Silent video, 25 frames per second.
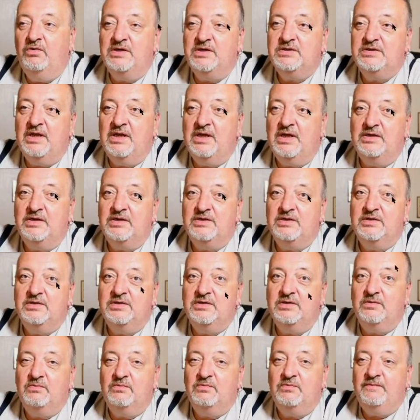Now there's
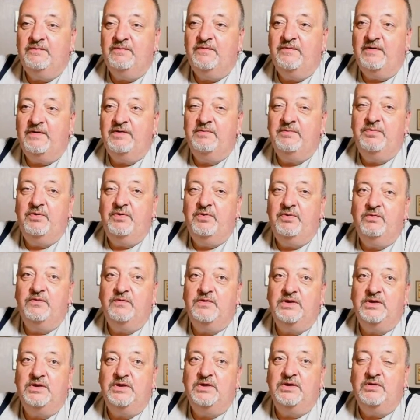one very important
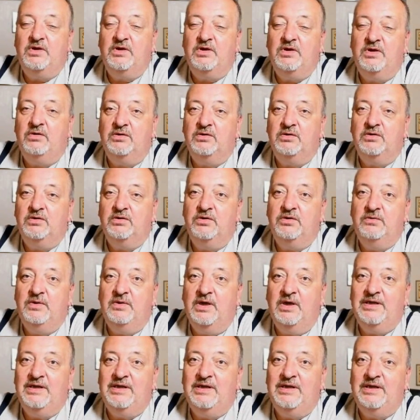thing you can't do,
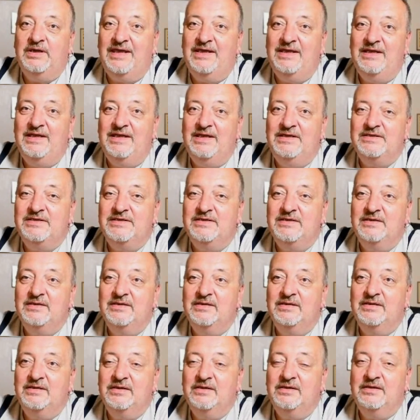and that is
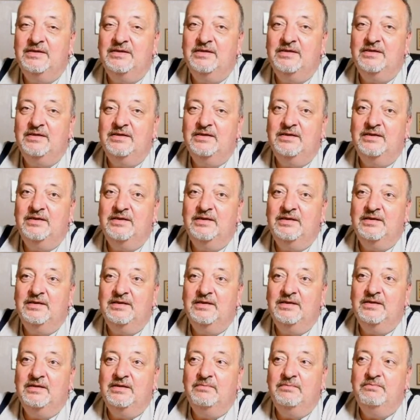
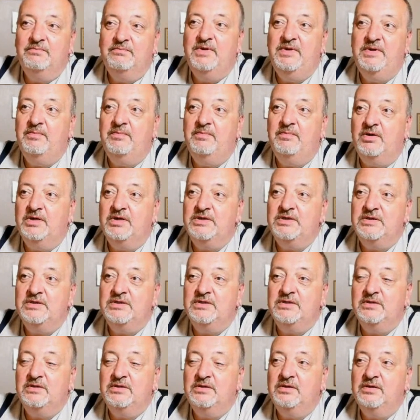minimize
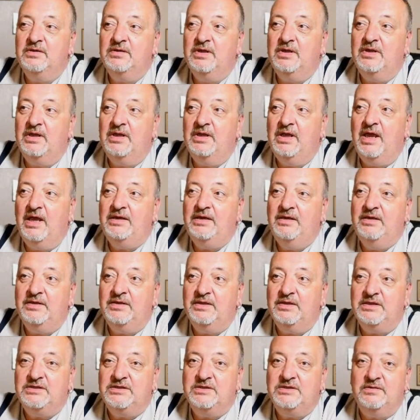any of
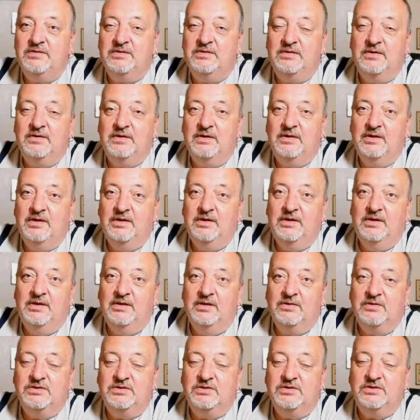this,
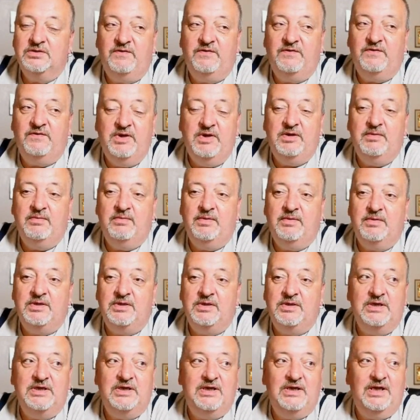because if you minimize
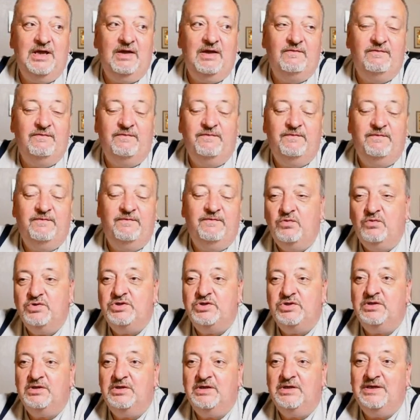it,
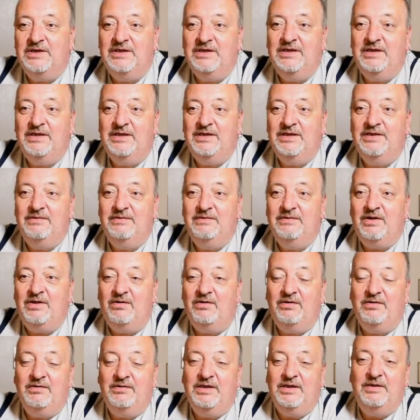unfortunately you
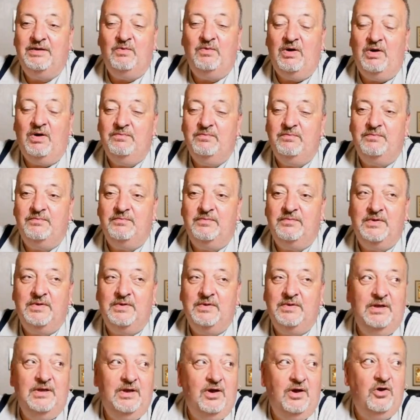can't,
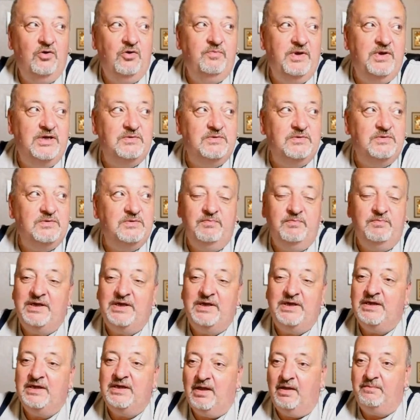OBS won't pick it
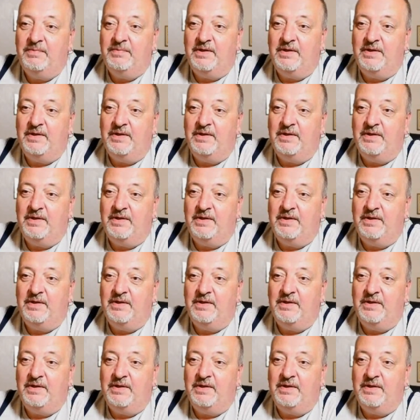up.